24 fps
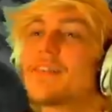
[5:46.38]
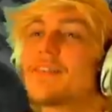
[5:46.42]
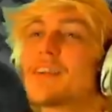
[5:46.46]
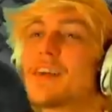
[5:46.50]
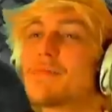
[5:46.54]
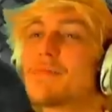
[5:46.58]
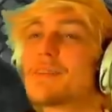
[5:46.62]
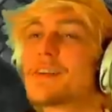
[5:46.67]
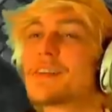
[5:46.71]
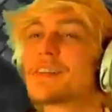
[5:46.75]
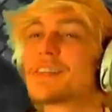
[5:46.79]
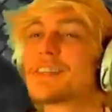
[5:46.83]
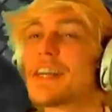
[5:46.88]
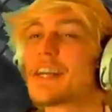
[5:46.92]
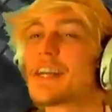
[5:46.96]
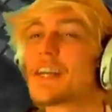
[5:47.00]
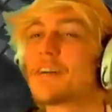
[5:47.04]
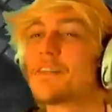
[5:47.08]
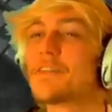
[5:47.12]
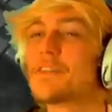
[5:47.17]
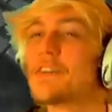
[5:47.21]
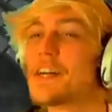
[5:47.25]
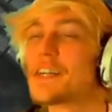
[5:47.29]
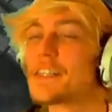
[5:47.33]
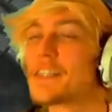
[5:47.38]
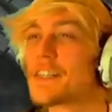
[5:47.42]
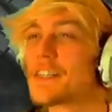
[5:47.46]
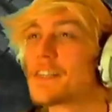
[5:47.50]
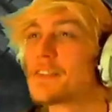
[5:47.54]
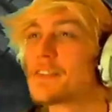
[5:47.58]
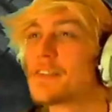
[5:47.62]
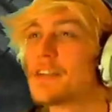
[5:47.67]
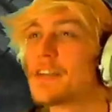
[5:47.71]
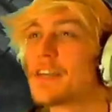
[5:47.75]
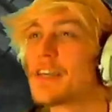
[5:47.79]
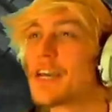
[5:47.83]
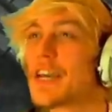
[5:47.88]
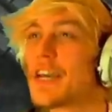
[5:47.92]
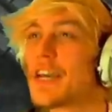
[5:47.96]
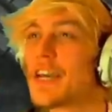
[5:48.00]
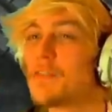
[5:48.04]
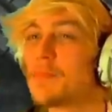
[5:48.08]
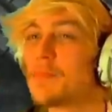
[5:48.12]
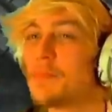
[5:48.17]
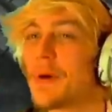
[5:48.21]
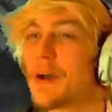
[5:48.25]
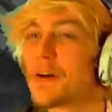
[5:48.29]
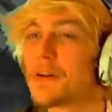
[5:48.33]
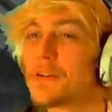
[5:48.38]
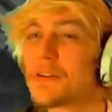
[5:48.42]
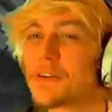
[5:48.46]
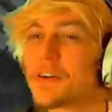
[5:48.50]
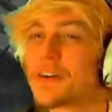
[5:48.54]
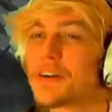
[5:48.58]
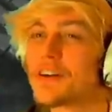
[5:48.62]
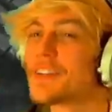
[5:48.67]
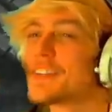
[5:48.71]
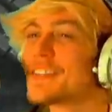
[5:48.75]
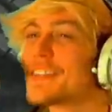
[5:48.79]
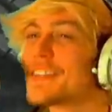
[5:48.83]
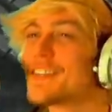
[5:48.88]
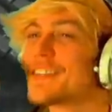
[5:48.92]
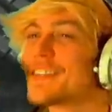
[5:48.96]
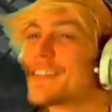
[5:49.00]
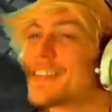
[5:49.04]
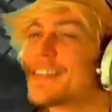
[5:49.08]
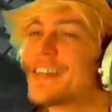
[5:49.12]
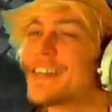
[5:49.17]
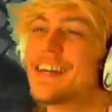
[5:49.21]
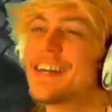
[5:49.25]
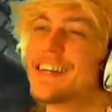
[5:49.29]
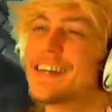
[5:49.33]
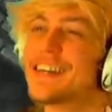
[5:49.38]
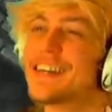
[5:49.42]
Tibber sacrificed us to the great battle gods.